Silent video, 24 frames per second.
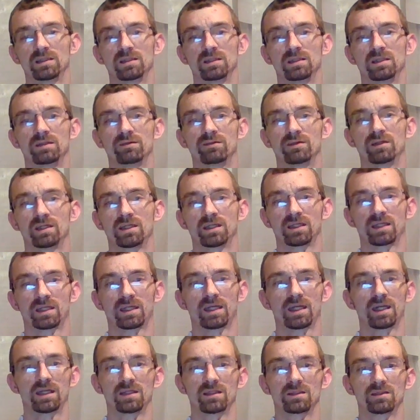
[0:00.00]
even in
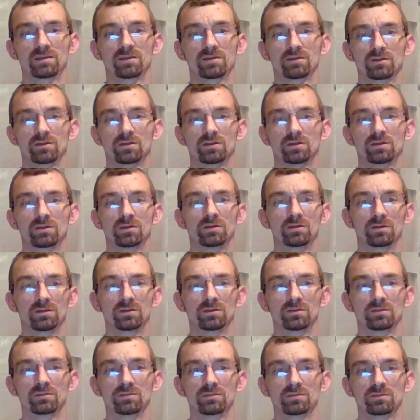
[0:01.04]
K
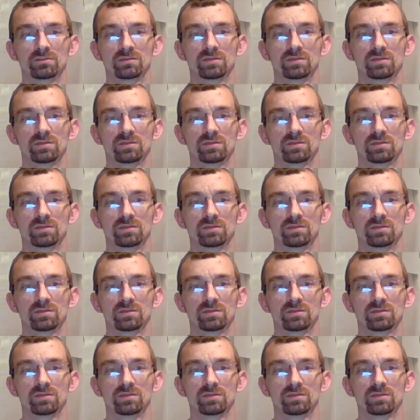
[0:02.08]
through